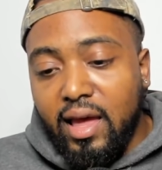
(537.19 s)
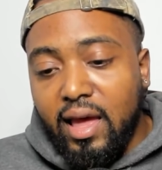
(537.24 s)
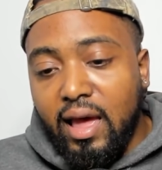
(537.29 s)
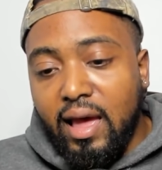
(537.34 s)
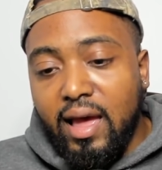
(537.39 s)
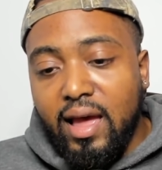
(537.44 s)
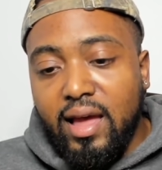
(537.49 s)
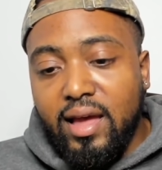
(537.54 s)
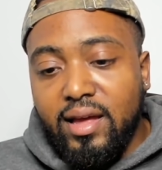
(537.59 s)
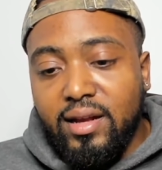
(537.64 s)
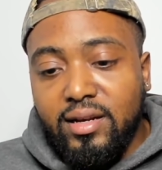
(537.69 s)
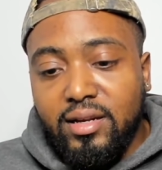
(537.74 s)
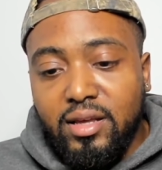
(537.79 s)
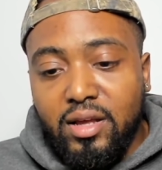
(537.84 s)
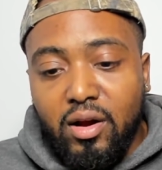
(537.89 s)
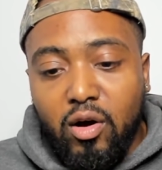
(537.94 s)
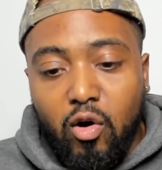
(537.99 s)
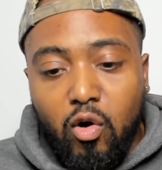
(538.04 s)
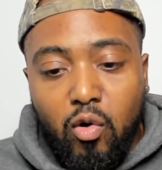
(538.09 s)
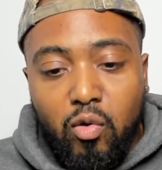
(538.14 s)
and,
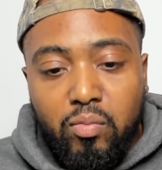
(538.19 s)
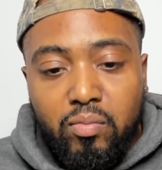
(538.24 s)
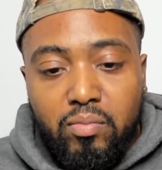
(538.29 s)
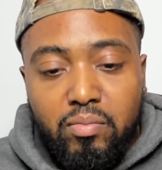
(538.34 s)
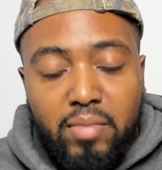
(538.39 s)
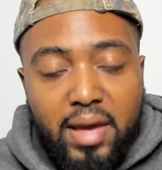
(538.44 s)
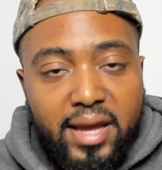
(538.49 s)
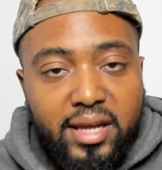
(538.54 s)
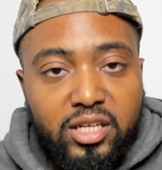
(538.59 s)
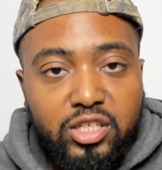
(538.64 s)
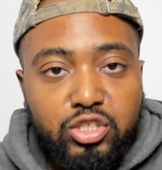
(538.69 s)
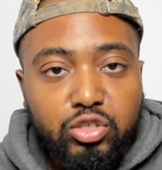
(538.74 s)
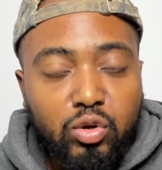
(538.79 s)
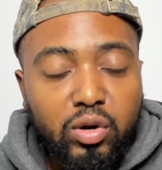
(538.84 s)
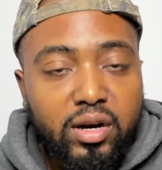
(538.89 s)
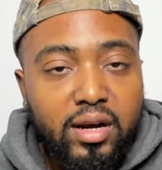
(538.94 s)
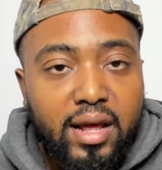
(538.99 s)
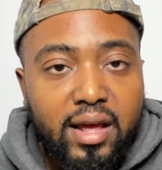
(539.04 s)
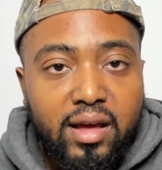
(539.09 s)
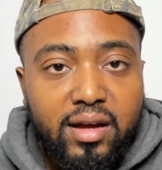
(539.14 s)
you know, making
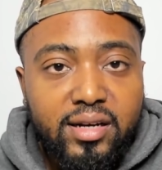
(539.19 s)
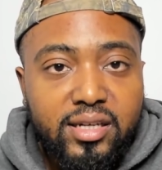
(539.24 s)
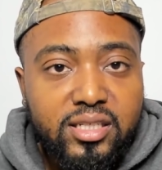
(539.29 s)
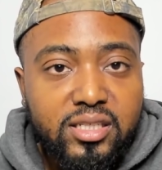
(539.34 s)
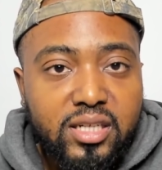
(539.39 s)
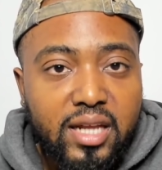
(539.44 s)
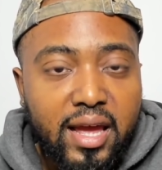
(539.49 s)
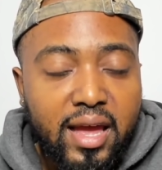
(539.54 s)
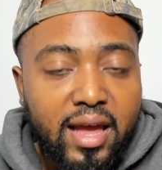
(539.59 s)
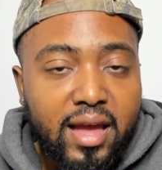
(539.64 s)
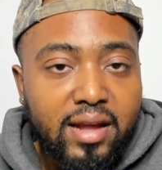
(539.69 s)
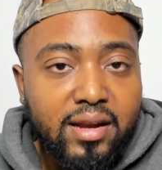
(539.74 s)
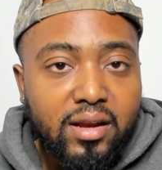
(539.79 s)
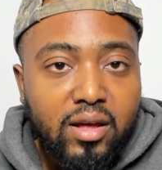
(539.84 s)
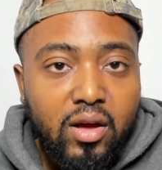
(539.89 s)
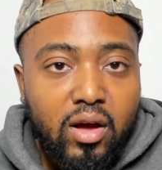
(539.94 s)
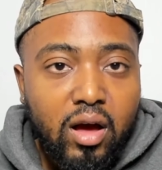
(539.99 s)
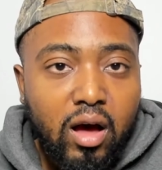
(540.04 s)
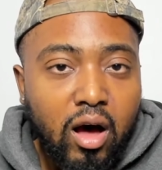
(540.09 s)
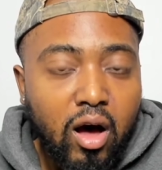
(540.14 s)
sure that they understand
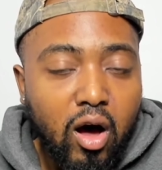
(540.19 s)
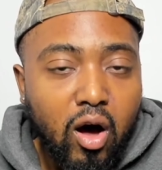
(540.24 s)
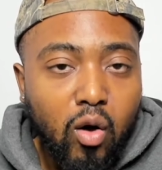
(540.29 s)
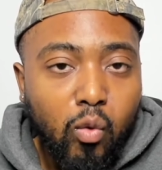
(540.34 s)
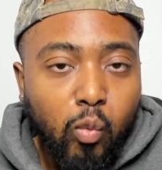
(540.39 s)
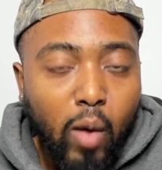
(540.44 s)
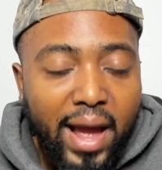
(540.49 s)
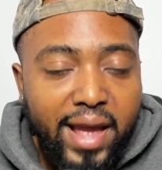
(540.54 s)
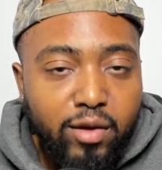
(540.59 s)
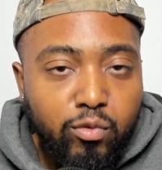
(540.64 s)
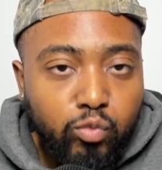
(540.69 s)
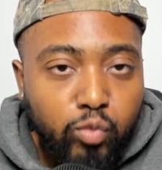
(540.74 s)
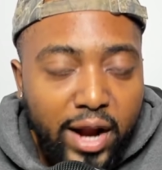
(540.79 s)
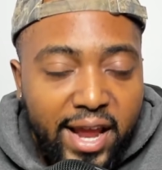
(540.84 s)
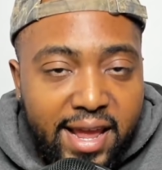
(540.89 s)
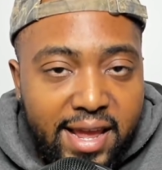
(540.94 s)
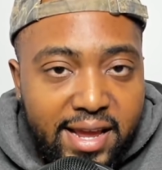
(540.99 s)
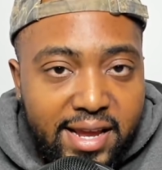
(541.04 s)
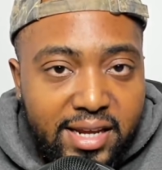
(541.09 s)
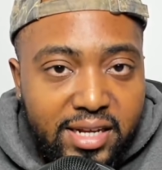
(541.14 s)
white
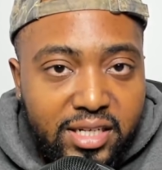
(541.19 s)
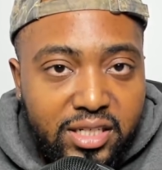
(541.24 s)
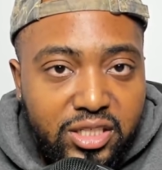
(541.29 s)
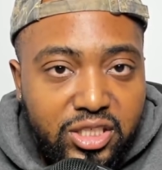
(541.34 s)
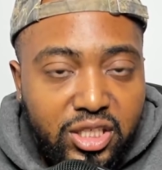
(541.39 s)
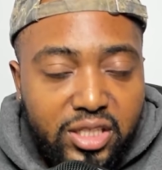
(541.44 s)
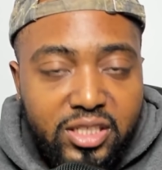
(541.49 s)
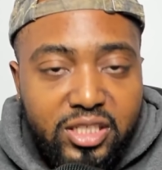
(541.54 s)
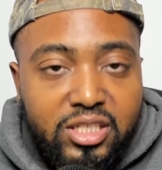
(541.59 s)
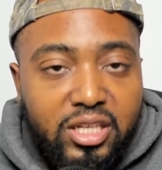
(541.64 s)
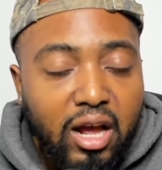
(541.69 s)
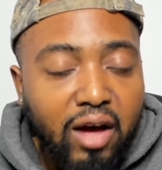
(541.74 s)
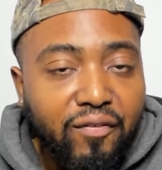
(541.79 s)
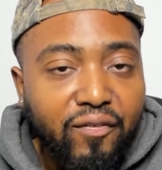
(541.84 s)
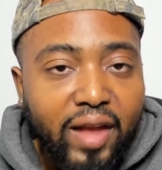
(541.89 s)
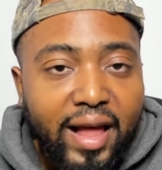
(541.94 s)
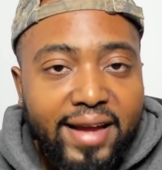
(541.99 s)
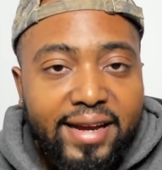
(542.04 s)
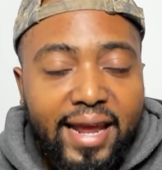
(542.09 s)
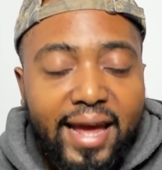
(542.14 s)
rage and
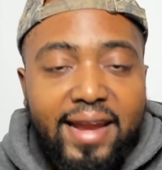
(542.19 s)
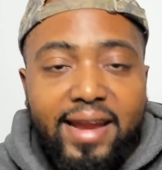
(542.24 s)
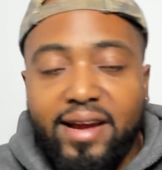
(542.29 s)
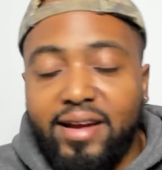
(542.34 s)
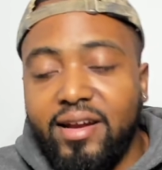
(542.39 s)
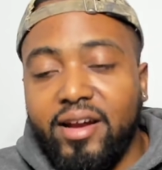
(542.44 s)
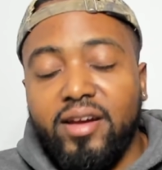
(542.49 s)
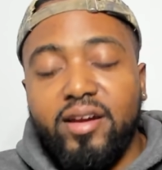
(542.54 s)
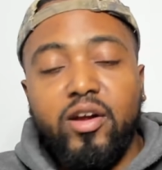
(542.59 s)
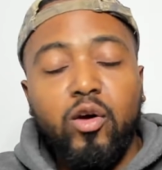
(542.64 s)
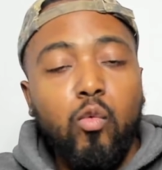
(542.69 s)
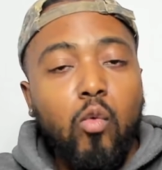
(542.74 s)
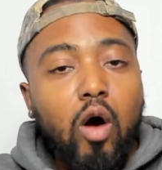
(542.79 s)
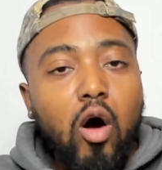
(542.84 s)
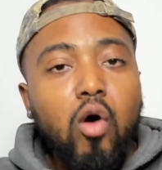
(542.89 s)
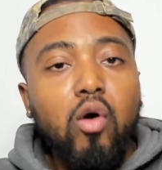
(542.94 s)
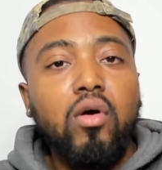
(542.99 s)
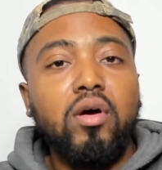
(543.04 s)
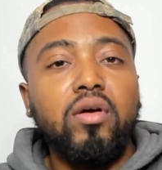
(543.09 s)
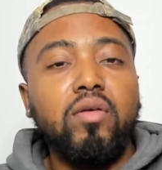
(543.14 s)
stuff like that. They're
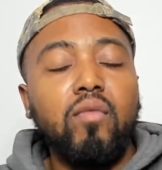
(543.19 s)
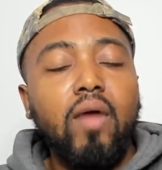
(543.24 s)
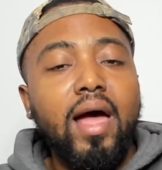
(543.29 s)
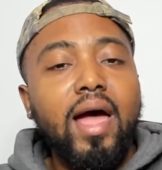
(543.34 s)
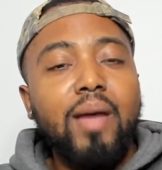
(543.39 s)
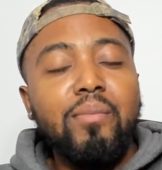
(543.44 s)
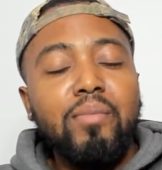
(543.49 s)
woke, right?